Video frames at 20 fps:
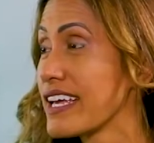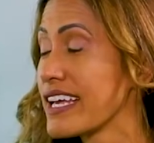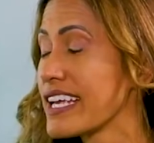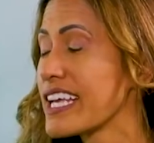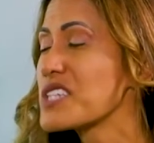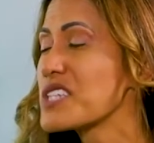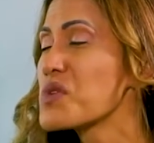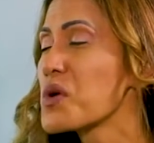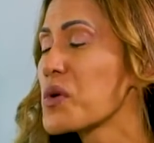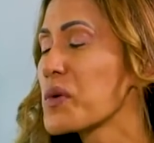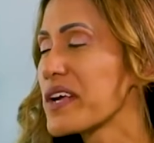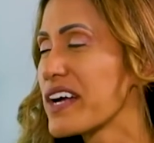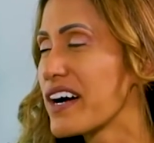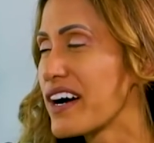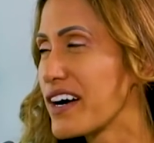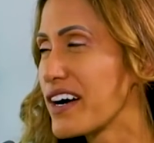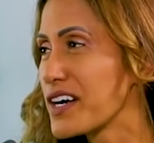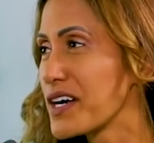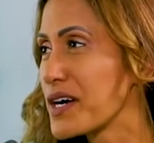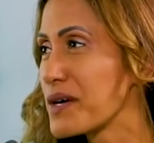Guess where we got
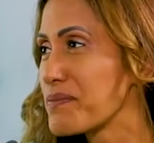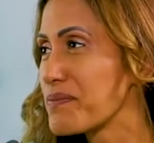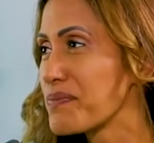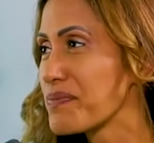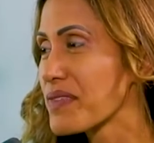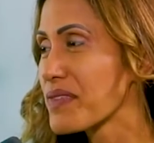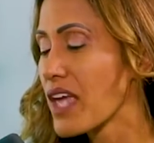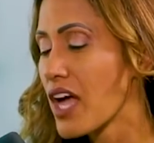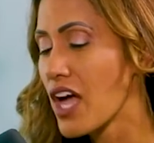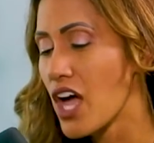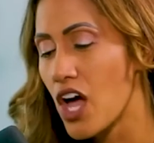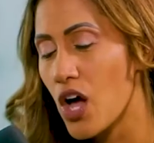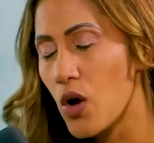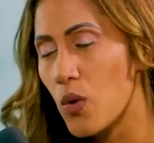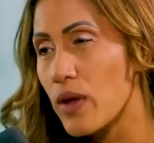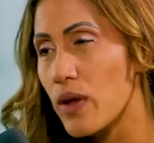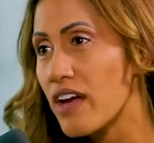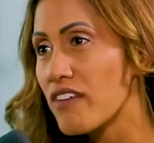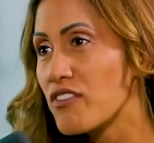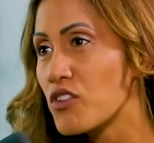hung up?
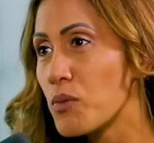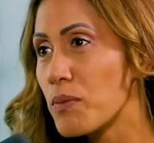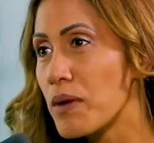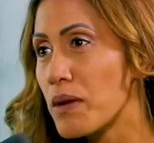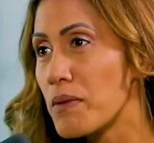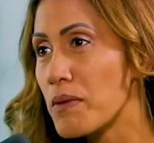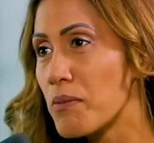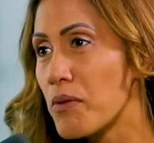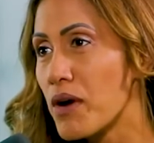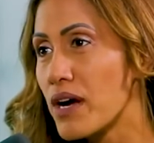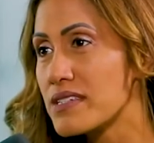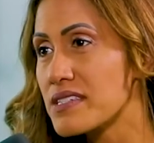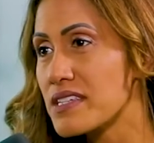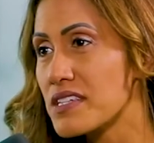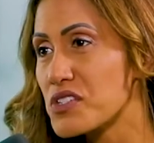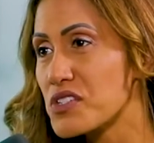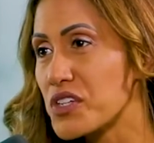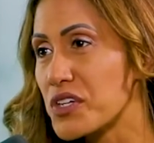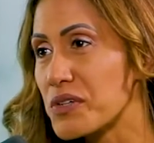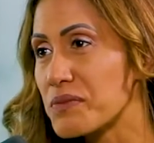We have no payment
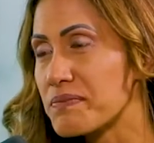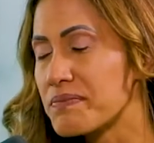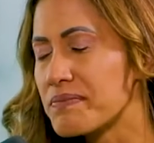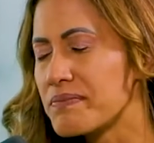processor.